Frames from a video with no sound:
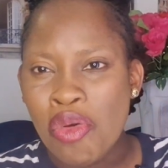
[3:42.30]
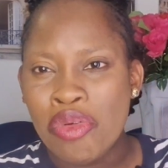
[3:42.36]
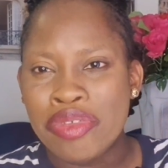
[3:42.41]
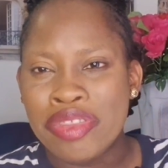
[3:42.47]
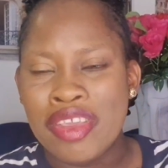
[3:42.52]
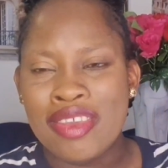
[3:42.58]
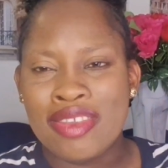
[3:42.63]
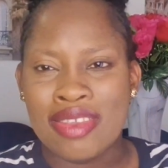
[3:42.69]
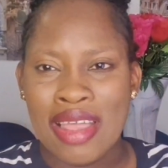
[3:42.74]

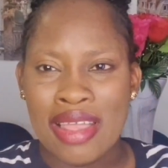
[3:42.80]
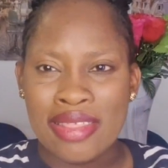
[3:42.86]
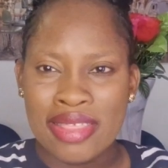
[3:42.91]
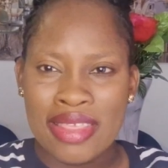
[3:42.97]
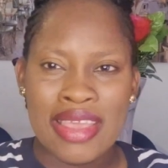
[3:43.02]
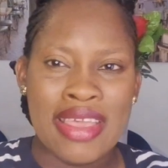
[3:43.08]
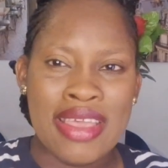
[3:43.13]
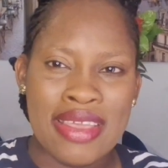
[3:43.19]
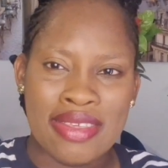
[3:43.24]
this
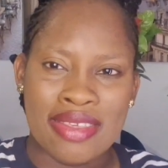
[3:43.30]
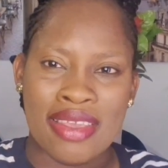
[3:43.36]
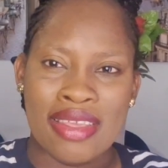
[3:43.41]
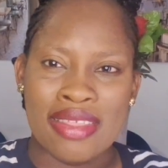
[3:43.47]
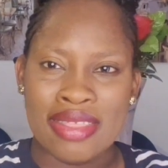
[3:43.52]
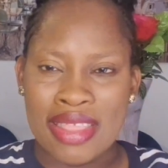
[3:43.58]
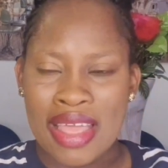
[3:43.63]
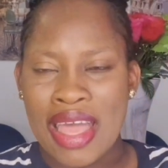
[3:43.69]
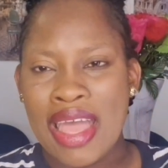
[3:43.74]
and this
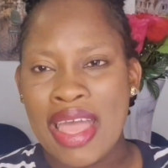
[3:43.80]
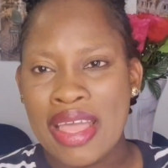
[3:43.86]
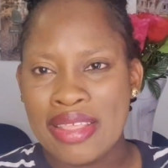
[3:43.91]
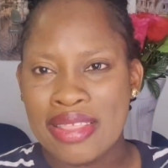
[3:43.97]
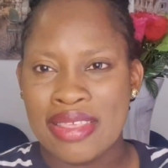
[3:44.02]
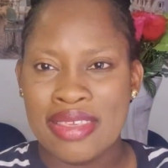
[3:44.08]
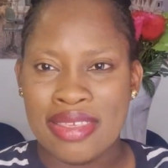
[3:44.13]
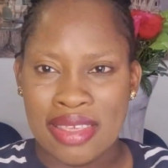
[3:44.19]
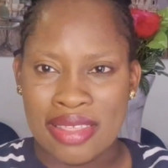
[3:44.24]
and
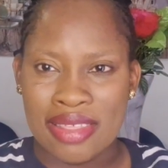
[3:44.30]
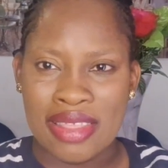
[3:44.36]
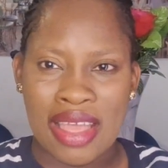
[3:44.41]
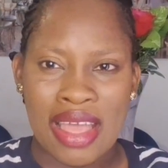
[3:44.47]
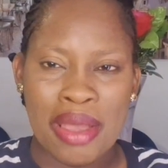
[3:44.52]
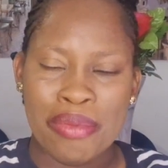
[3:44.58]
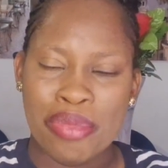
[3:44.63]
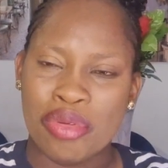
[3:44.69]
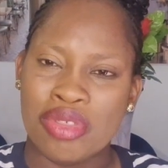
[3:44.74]
that,
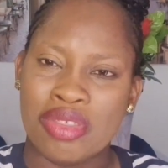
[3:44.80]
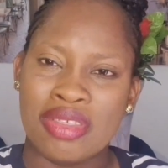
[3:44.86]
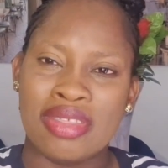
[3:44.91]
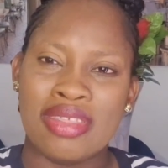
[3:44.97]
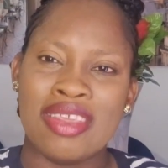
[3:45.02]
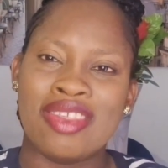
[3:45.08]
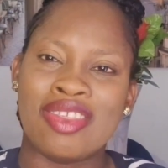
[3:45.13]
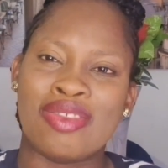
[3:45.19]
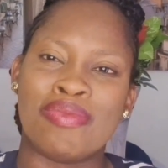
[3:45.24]
but
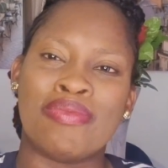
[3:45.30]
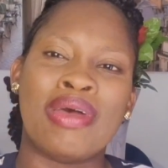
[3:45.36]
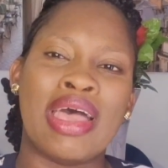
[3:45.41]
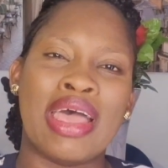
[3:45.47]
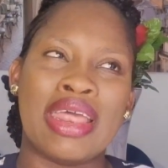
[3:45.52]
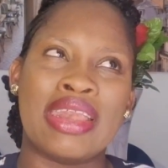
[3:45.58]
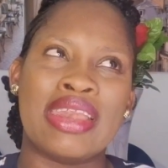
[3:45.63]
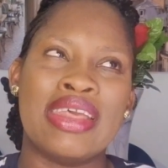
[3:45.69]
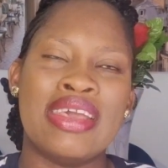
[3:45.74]
this
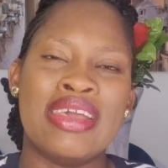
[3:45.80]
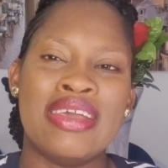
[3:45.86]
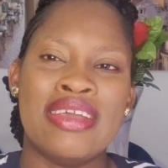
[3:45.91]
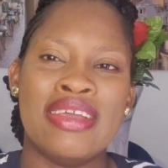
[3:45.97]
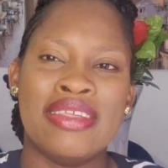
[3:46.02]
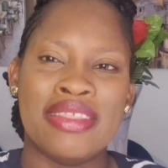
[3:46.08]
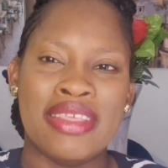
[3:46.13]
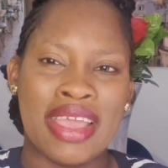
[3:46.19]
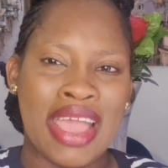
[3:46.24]
man,
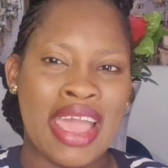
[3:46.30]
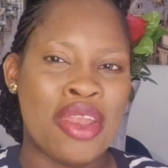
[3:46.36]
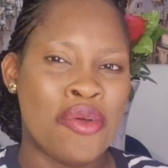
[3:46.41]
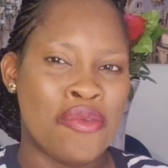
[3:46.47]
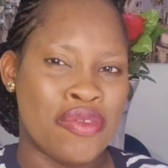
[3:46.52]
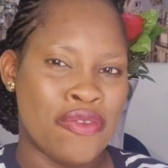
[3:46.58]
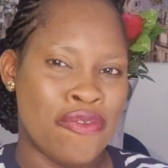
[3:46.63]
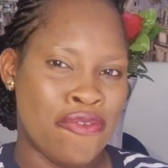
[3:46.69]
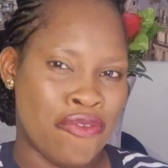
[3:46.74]
the kind
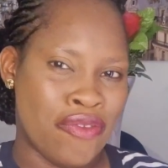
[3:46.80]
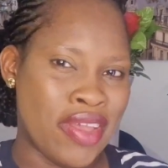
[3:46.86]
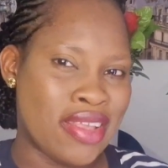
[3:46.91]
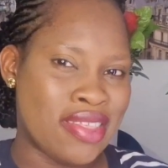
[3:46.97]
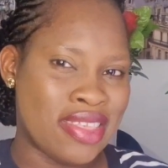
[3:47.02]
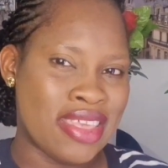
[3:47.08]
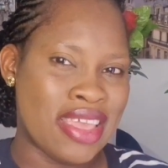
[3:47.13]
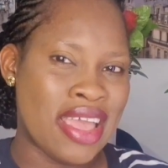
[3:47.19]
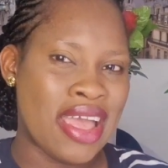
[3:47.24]
of
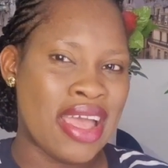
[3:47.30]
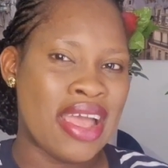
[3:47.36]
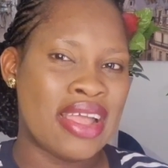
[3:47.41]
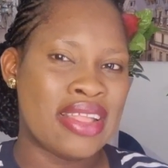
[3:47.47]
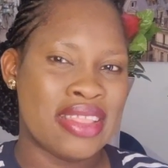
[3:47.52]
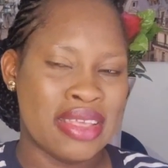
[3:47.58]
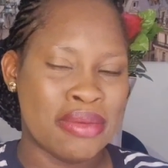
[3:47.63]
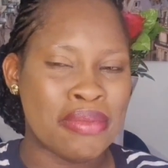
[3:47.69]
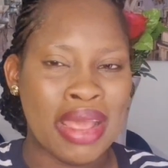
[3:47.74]
effect he
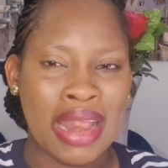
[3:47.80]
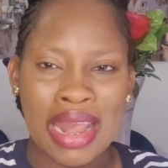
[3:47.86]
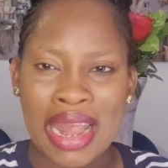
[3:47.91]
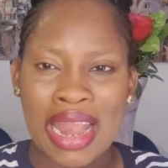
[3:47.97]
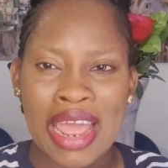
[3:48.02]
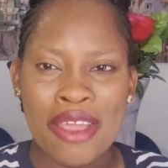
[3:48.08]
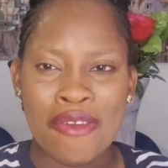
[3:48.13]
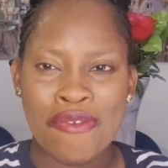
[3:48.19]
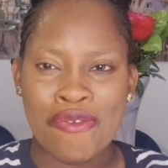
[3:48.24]
had in my
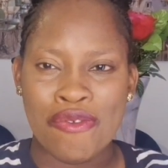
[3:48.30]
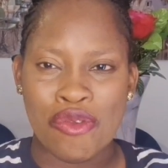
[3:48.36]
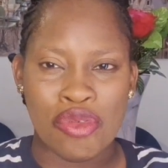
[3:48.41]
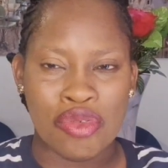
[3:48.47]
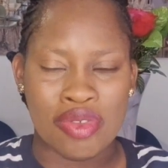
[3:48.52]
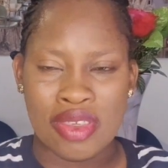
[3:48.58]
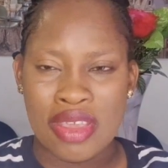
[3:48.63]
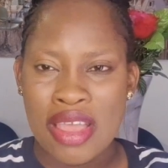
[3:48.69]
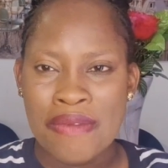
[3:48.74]
life
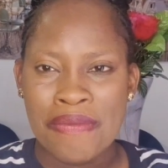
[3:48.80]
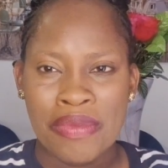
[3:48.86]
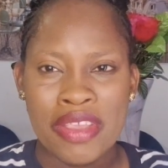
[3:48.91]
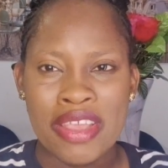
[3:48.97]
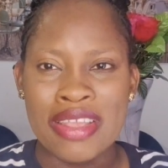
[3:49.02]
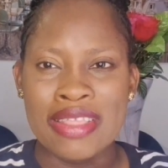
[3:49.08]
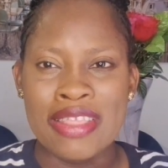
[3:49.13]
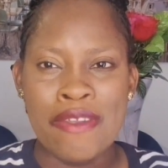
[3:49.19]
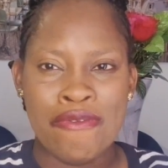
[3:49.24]
was
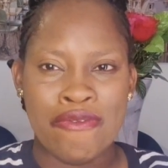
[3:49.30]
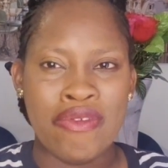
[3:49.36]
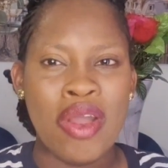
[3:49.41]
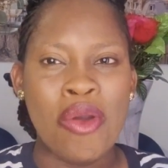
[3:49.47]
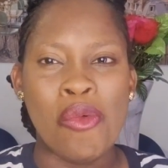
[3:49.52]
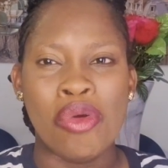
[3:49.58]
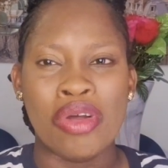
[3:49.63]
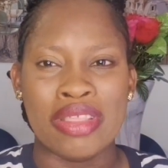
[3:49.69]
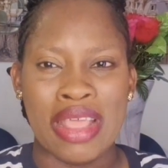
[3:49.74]
a
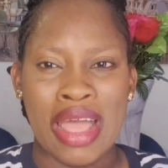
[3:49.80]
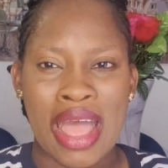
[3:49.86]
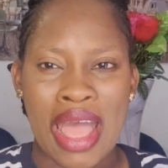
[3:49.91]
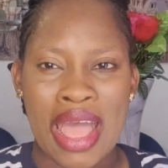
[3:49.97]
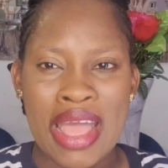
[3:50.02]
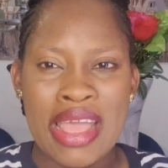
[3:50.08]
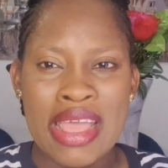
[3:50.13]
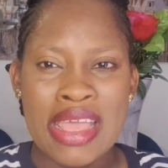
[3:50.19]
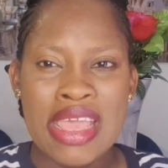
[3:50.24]
different one,
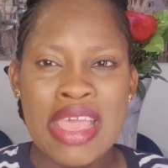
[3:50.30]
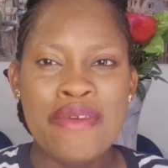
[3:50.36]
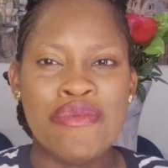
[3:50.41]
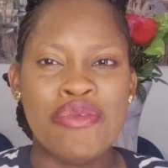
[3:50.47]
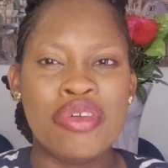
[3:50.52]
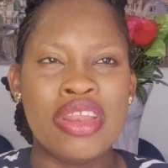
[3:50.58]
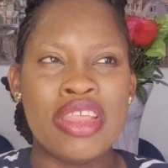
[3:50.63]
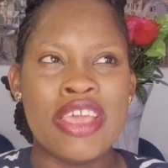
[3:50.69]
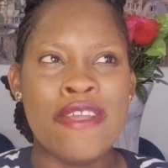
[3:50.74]
that
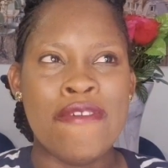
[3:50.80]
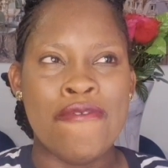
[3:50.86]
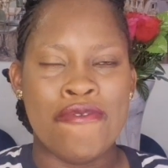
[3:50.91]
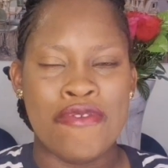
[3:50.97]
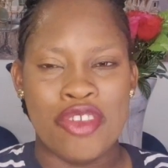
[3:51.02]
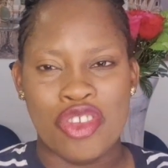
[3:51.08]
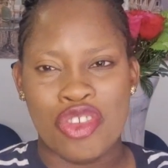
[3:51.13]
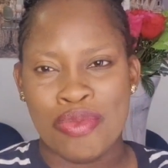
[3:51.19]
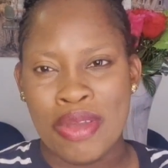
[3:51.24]
even
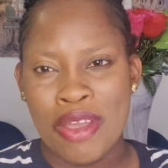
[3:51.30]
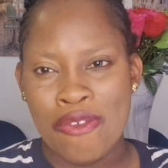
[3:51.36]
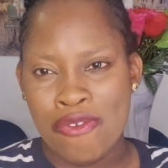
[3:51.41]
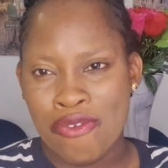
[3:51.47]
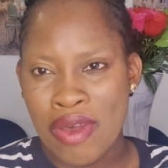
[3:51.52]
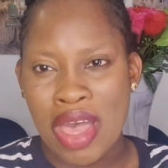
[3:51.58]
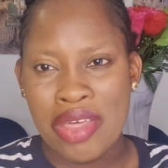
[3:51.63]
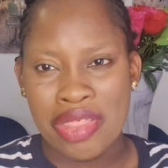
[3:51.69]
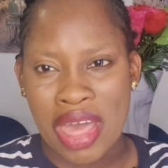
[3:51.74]
if he's my
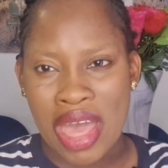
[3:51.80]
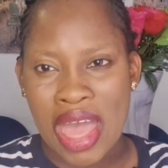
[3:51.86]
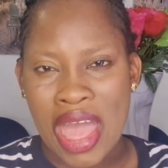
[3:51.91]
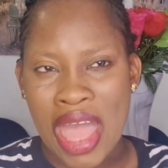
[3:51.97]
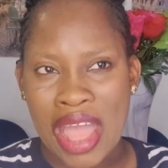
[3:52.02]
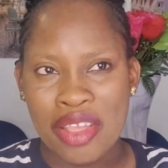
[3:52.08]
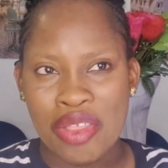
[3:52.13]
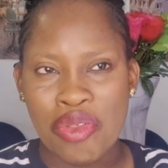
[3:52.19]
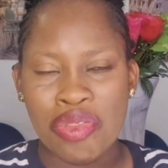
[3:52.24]
father,
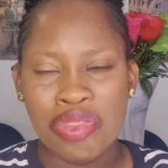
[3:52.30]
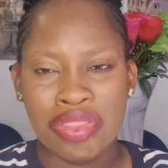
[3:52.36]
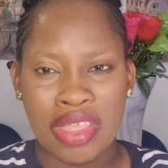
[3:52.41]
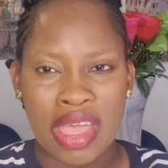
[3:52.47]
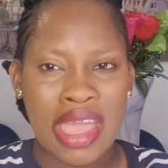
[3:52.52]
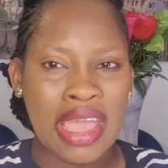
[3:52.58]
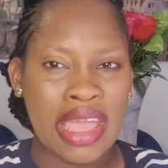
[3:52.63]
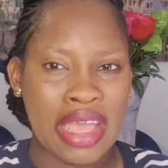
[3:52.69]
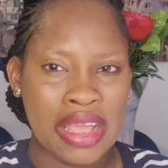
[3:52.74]
I don't
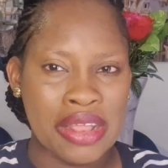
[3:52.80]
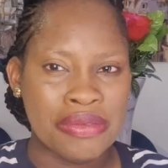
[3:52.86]
think